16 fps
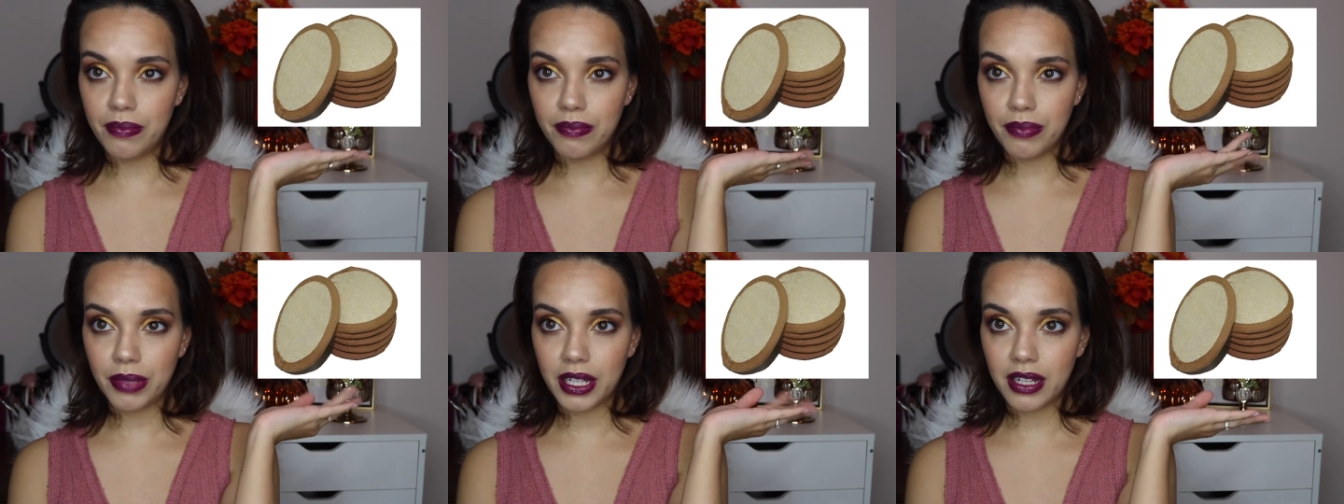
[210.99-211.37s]

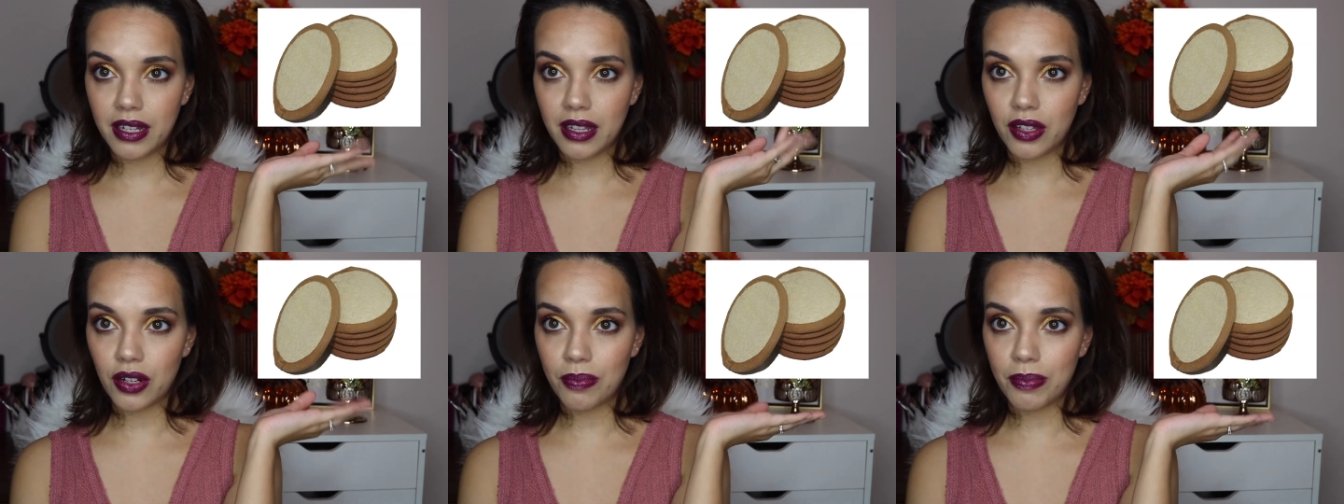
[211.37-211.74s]
put
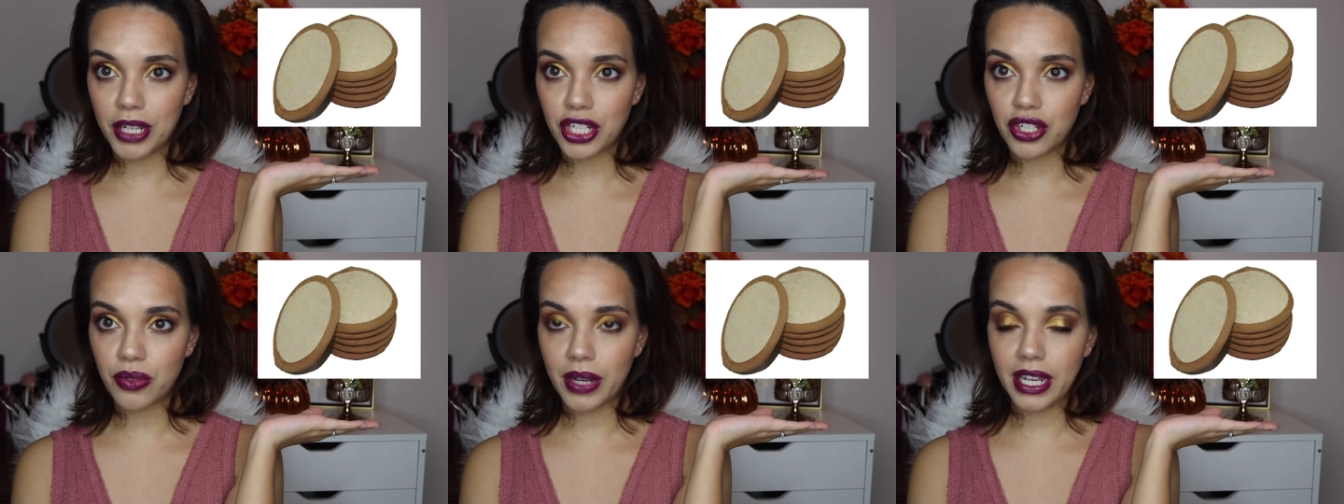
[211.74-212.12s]
a little
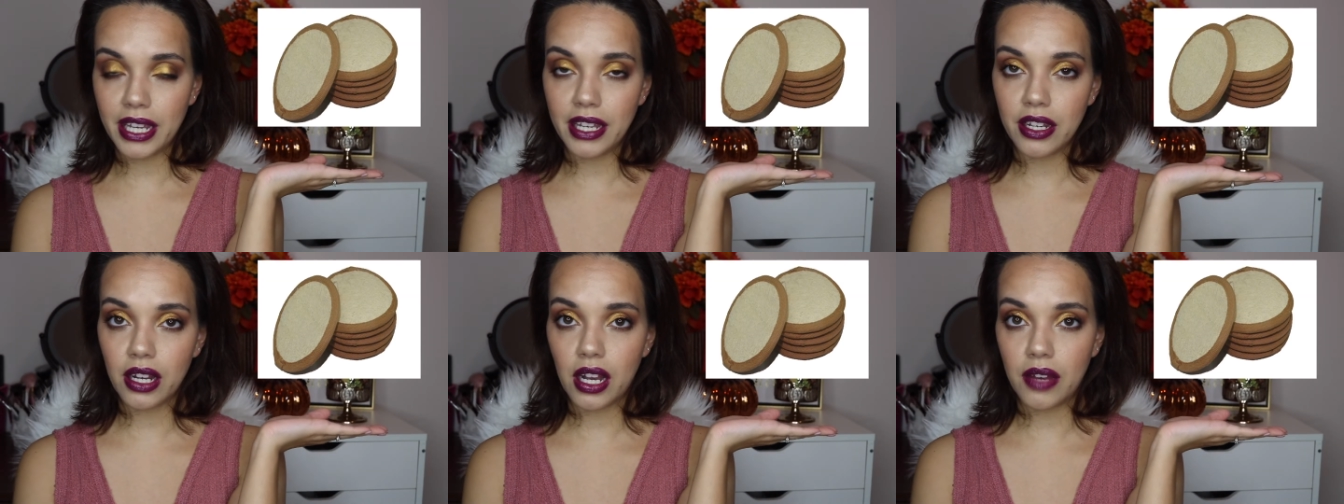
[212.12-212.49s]
picture right
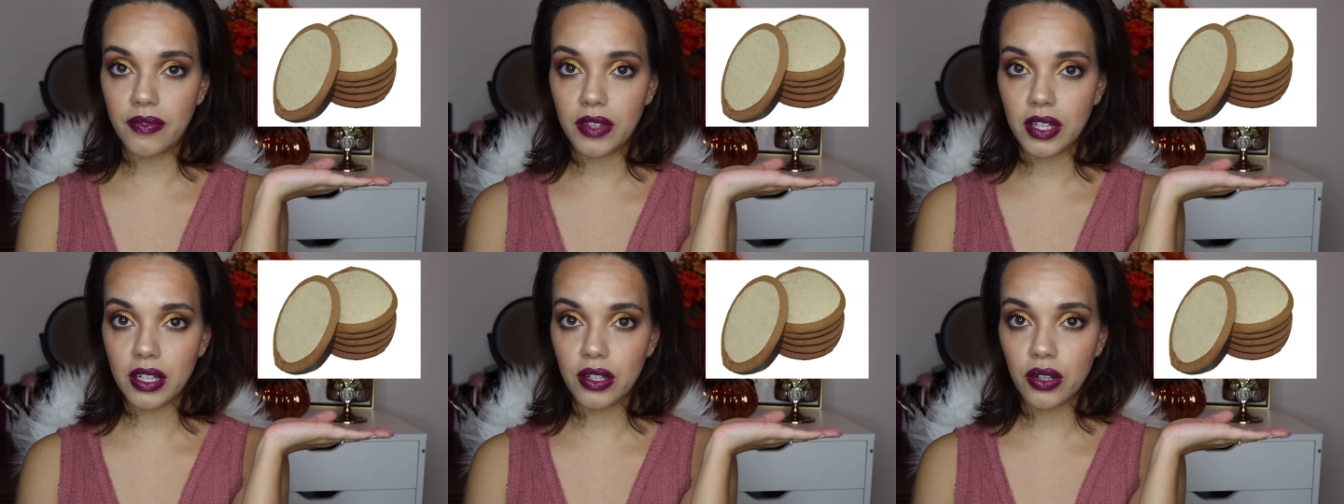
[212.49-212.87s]
here
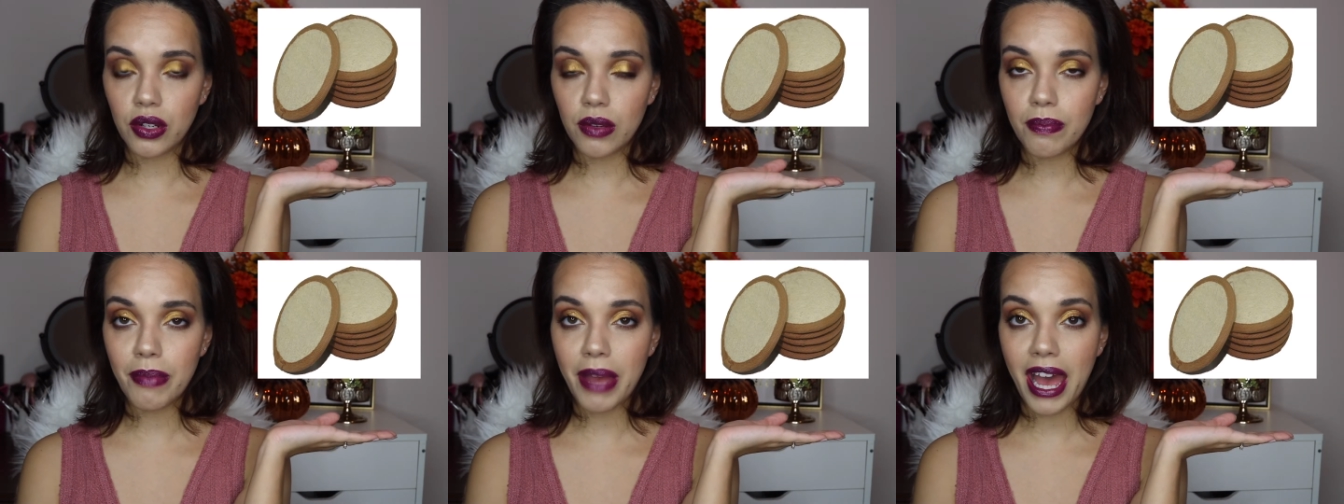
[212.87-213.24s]
of the
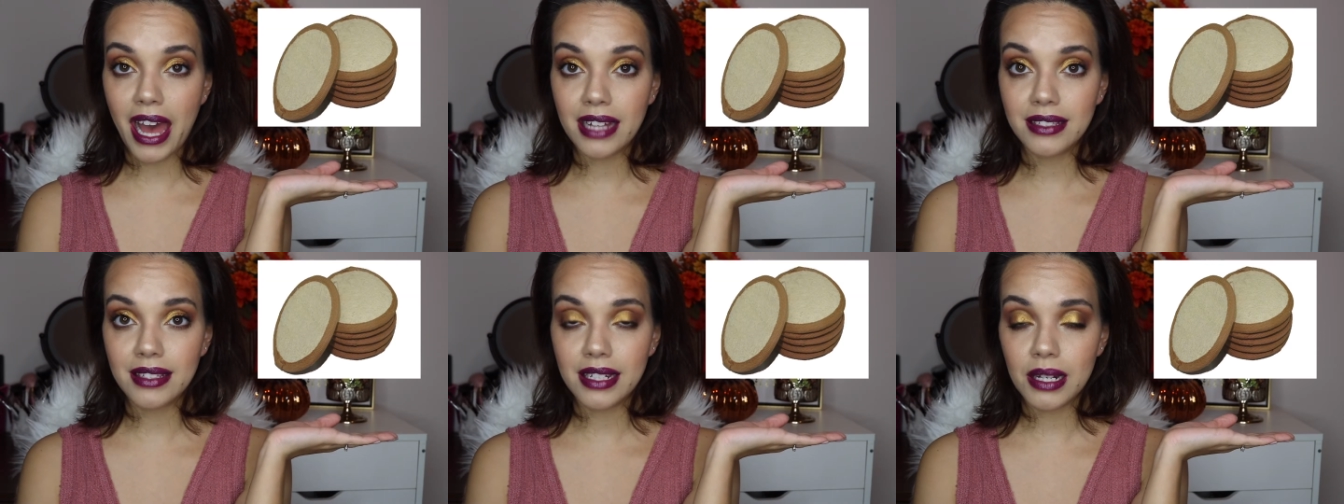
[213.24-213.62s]
little
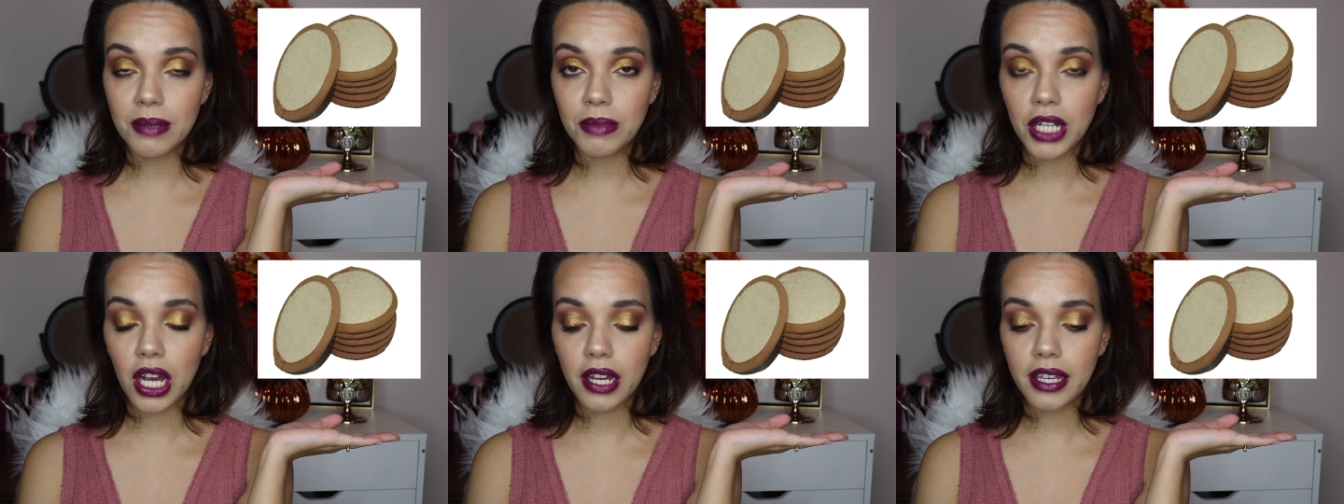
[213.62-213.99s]
pads that
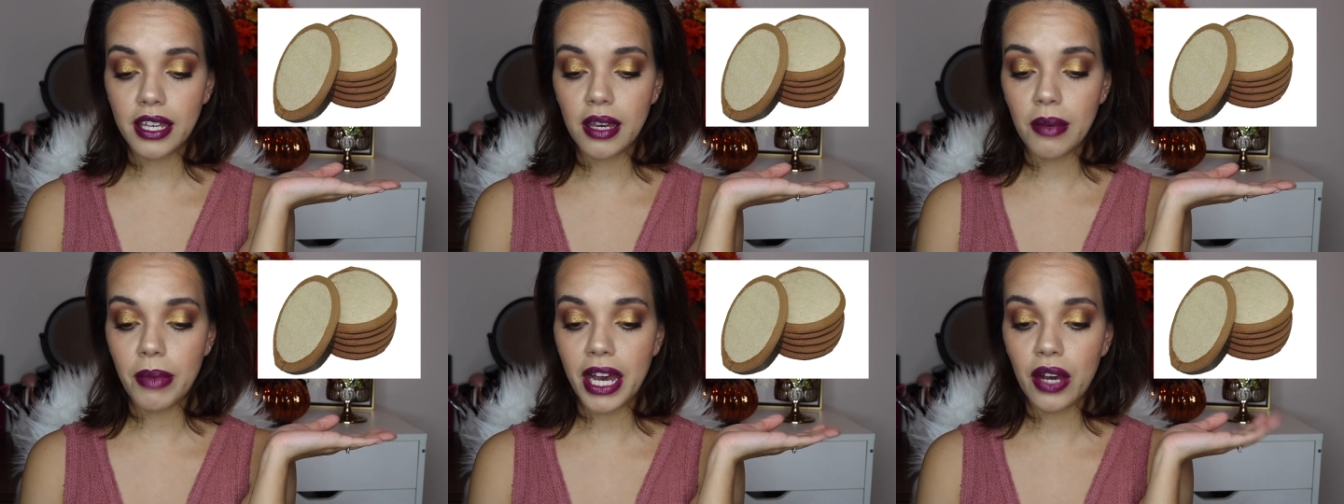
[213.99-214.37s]
I'm
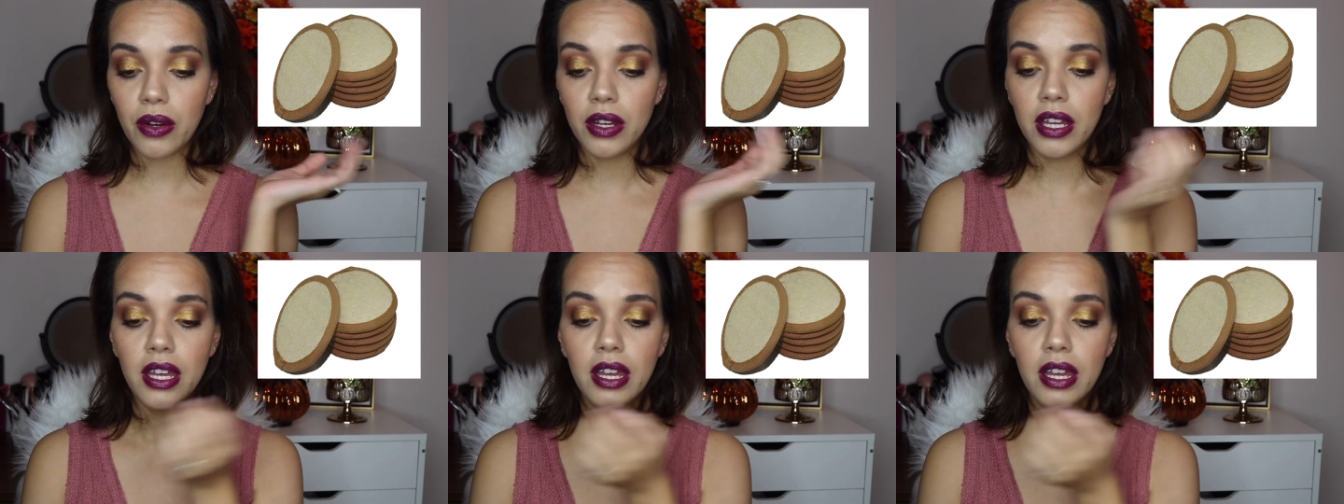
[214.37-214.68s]
talking about.